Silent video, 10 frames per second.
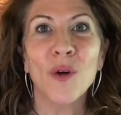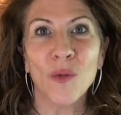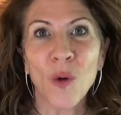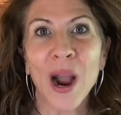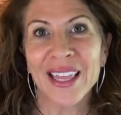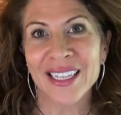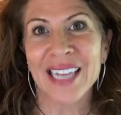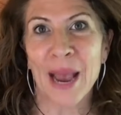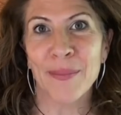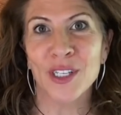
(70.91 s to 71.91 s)
why this
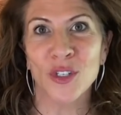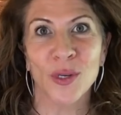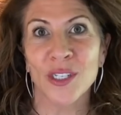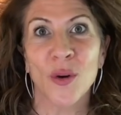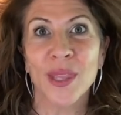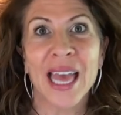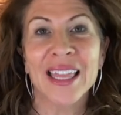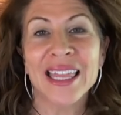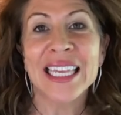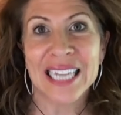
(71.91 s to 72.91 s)
happens to us or that
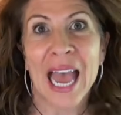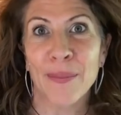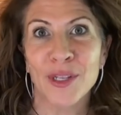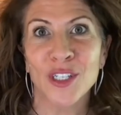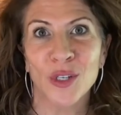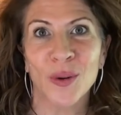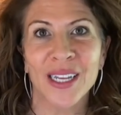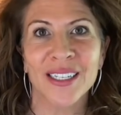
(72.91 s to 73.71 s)
this happens to us.